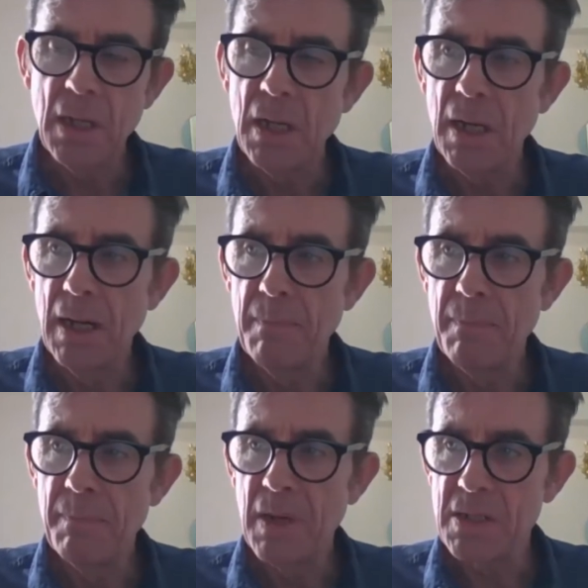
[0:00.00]

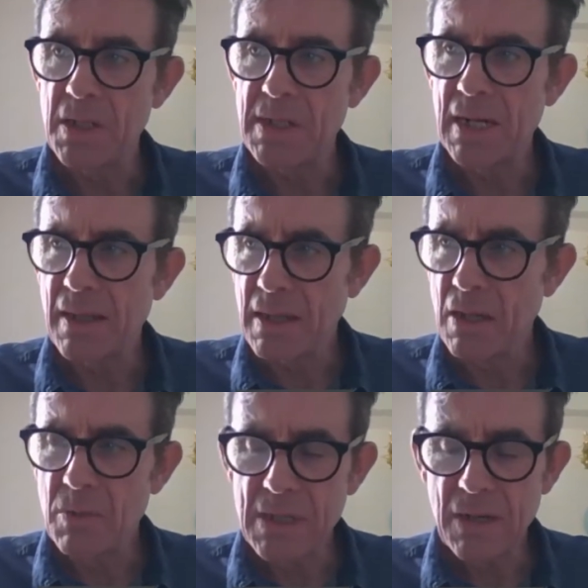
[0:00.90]
As I said, I think there
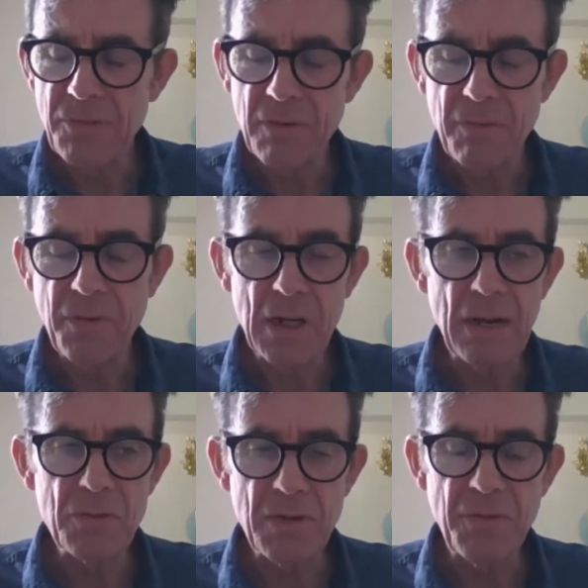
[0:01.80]
is different
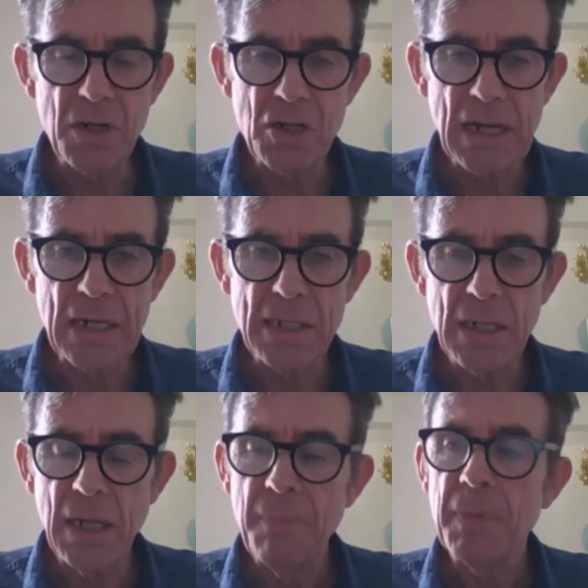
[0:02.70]
levels of functionality.